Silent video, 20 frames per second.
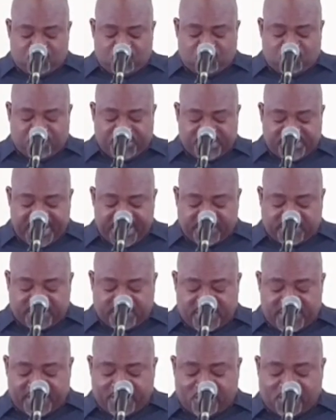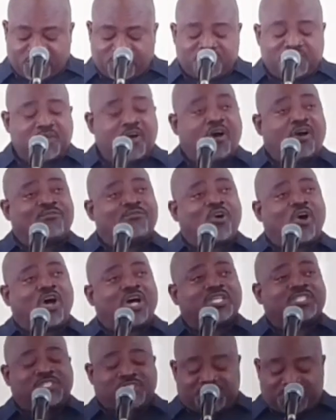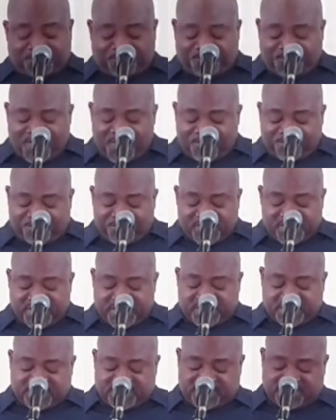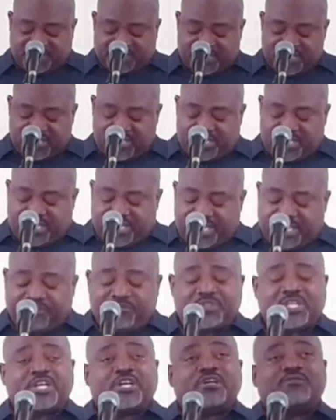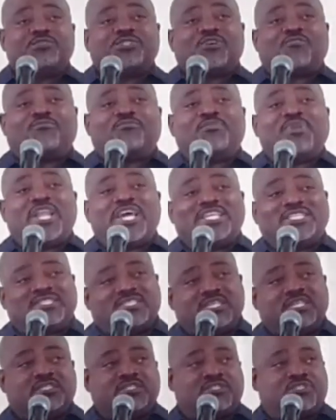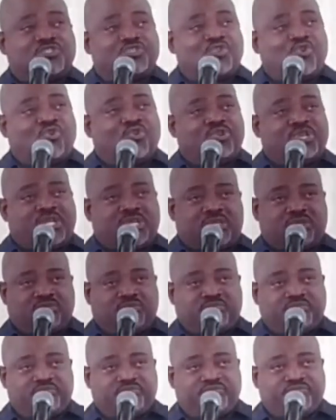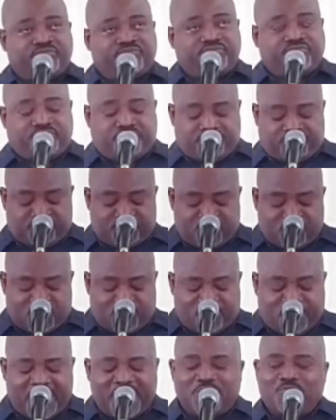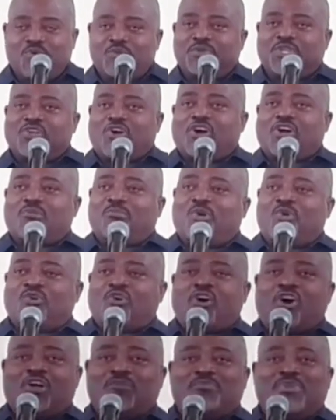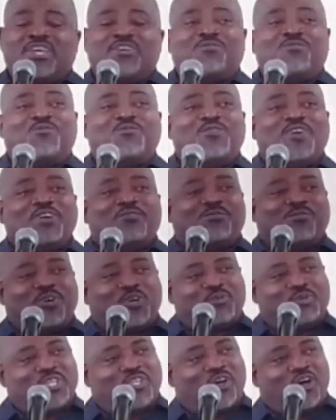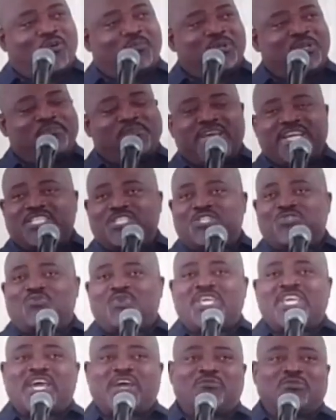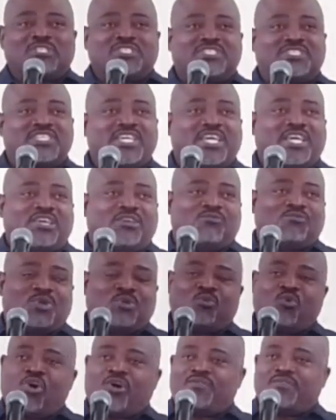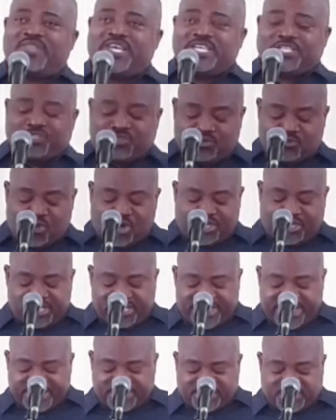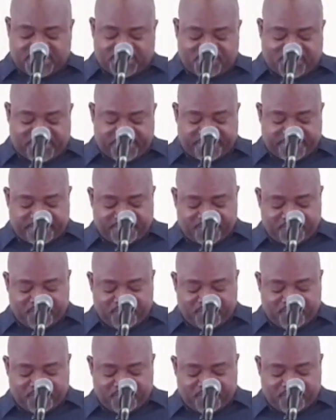We tend to think of, of God's faithfulness in terms of blessings only right? When we talk about God being faithful, we talk about blessings we can receive. We want this, we want the next, and the third.